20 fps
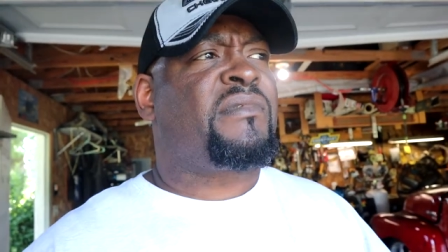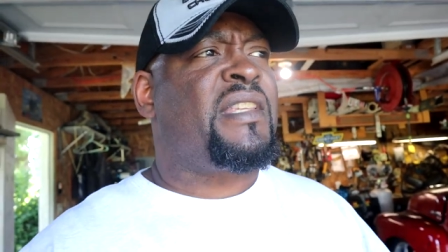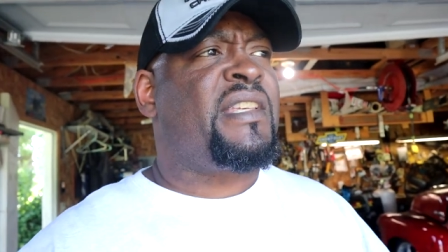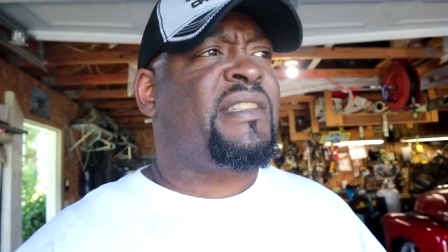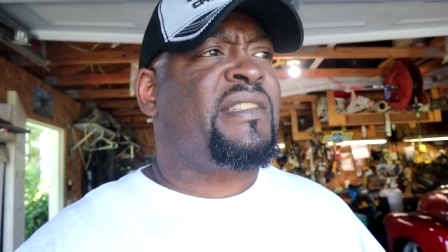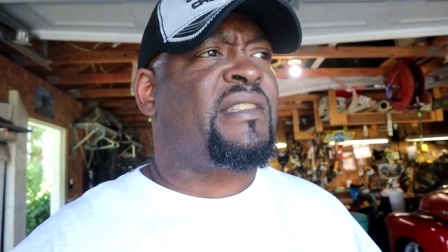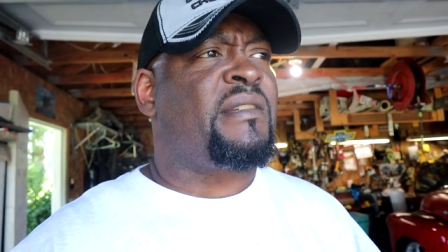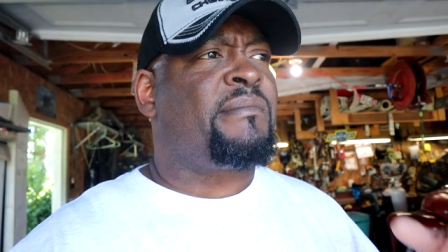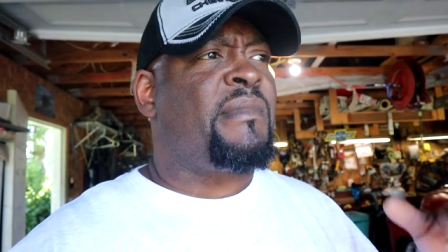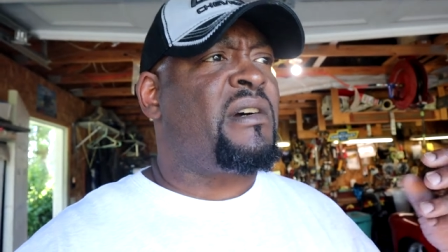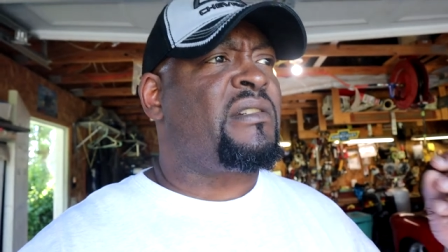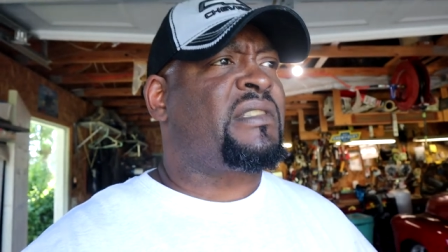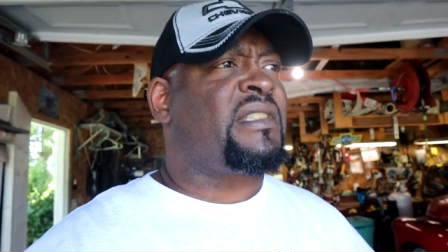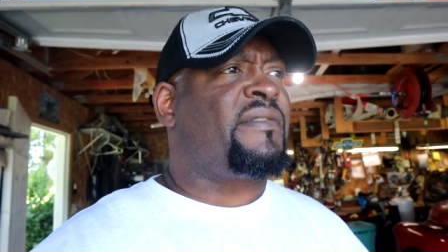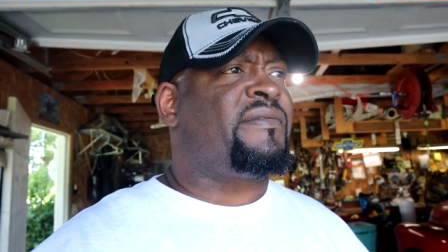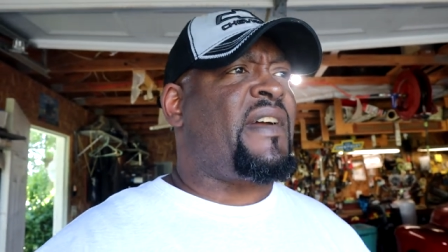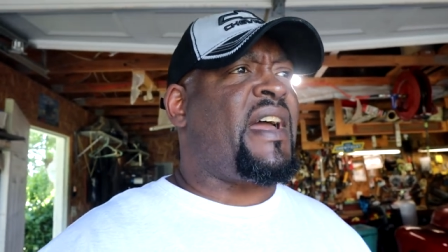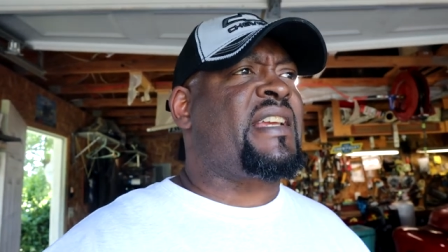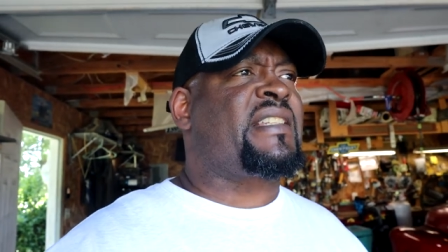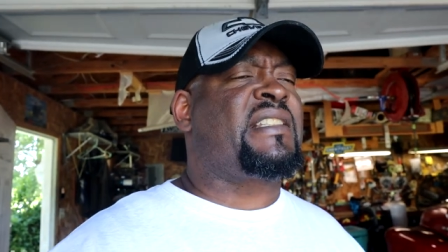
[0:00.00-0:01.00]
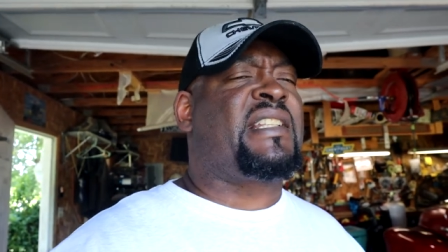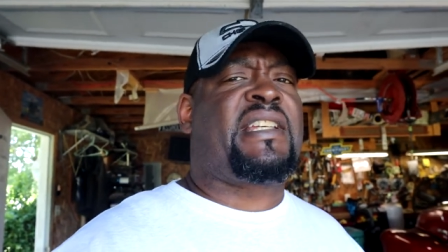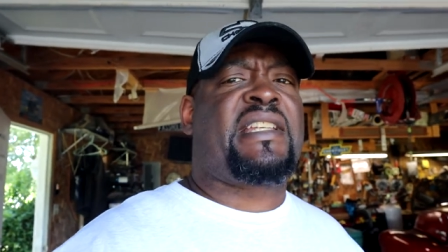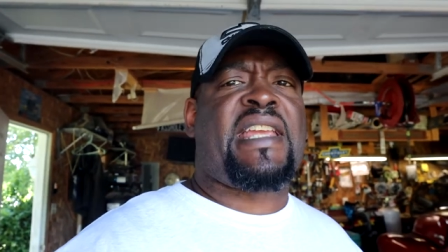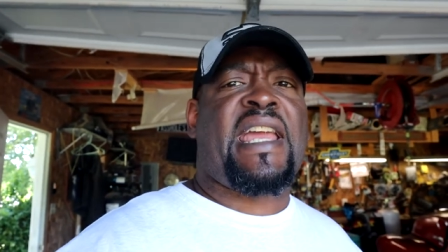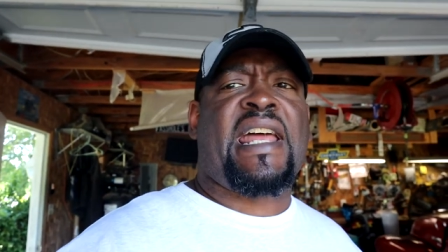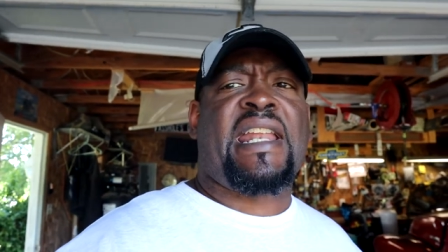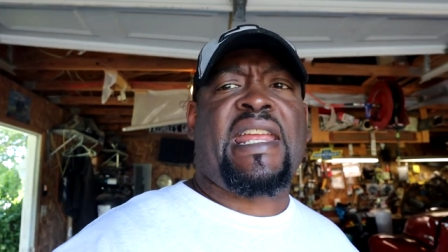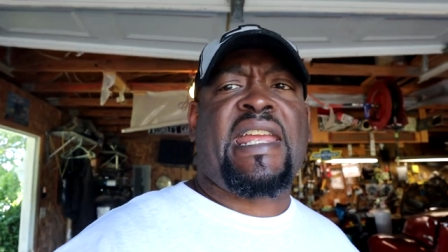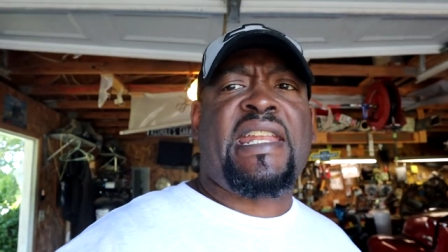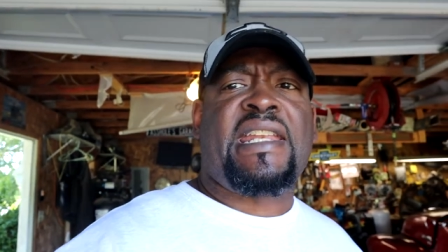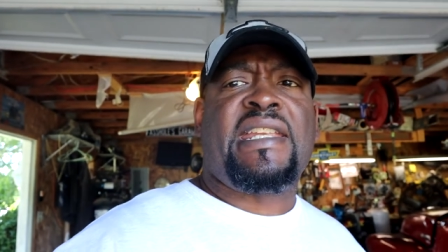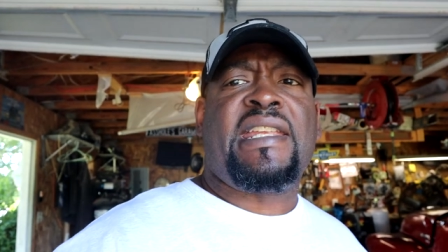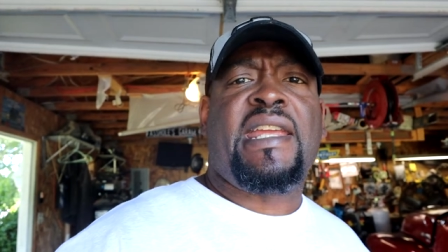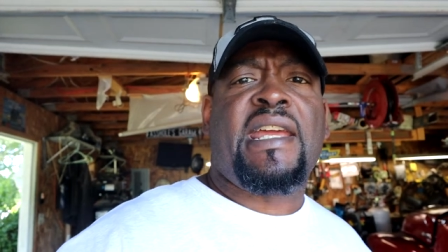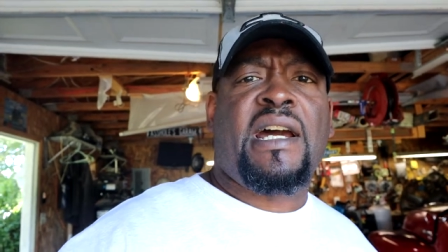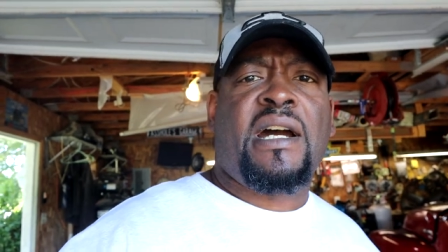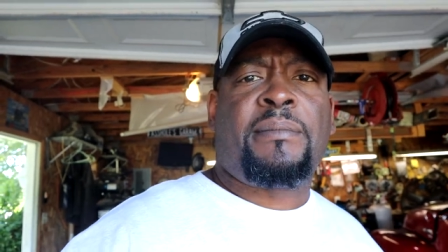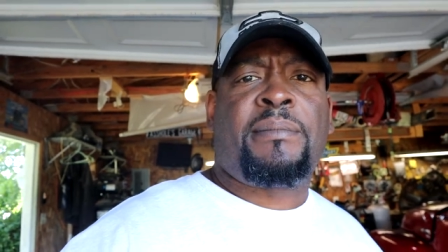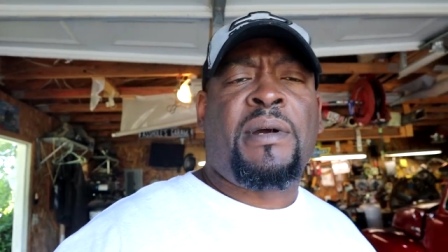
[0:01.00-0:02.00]
this is the most I've actually got
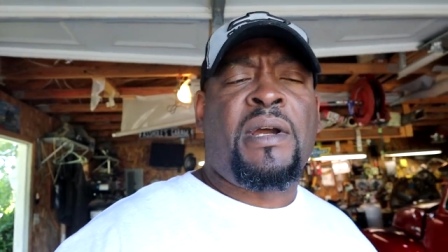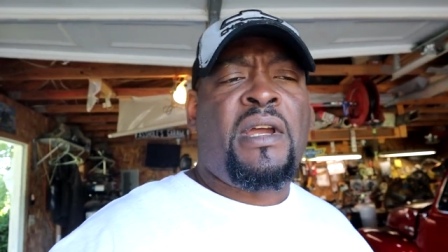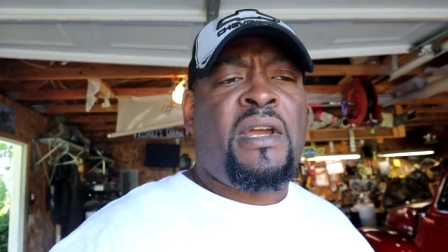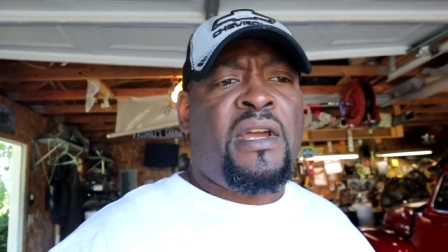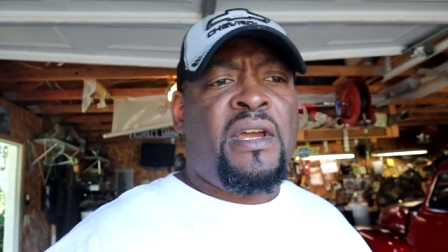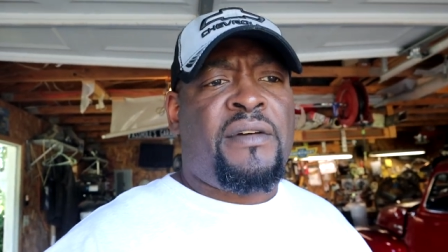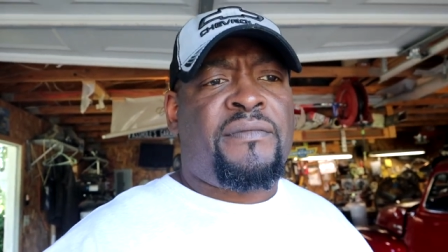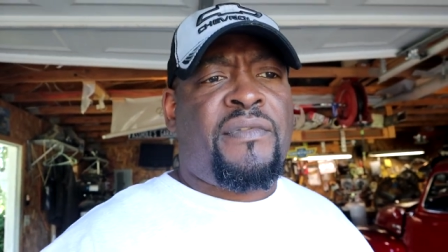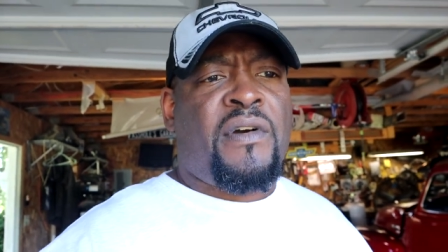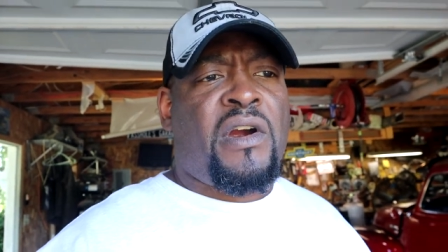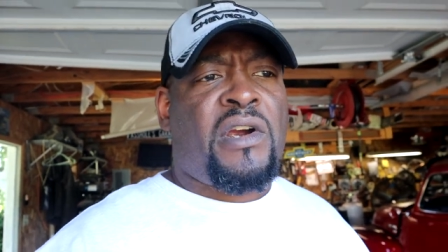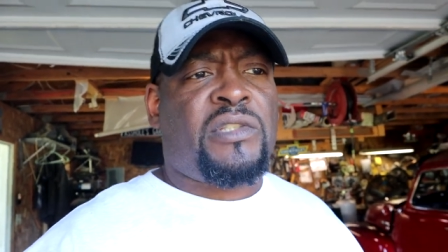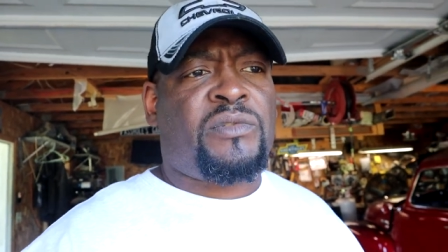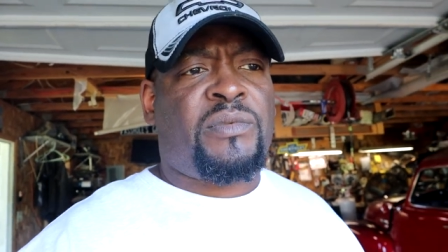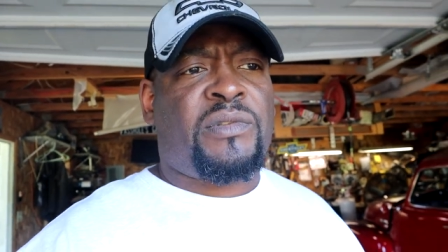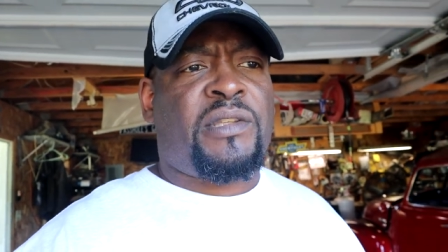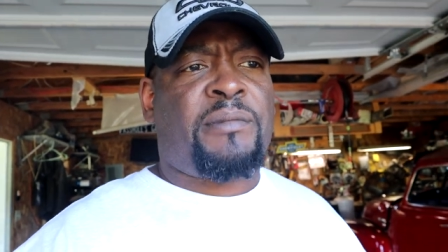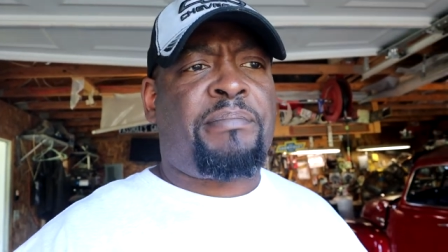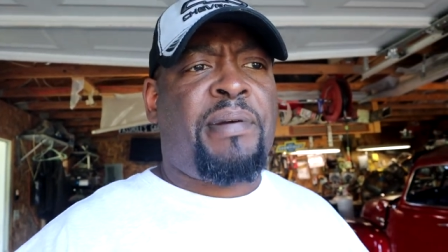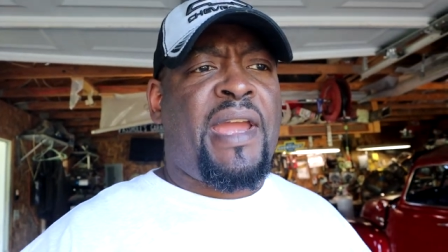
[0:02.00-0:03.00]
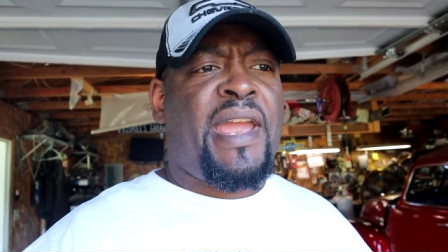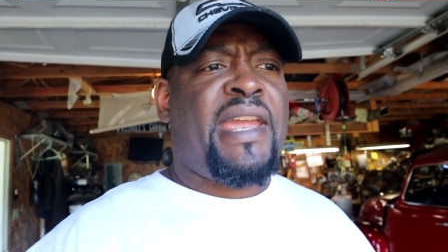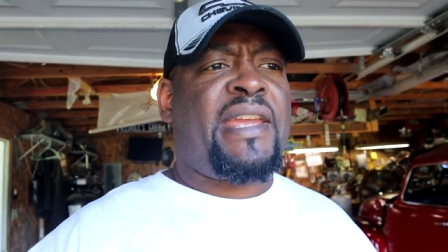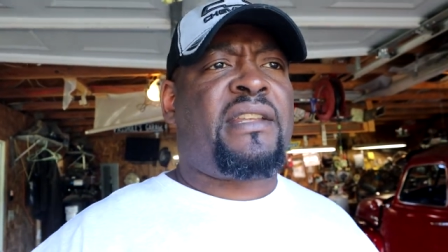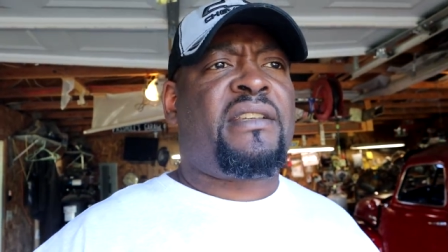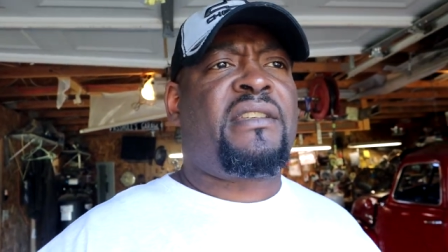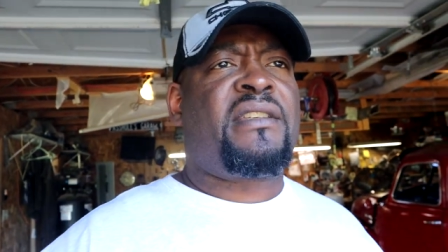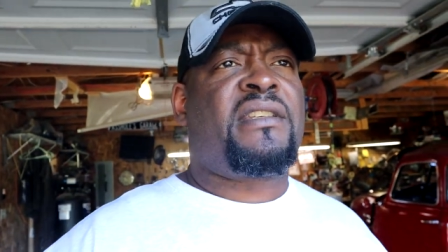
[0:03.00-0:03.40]
any help as far as with the paint.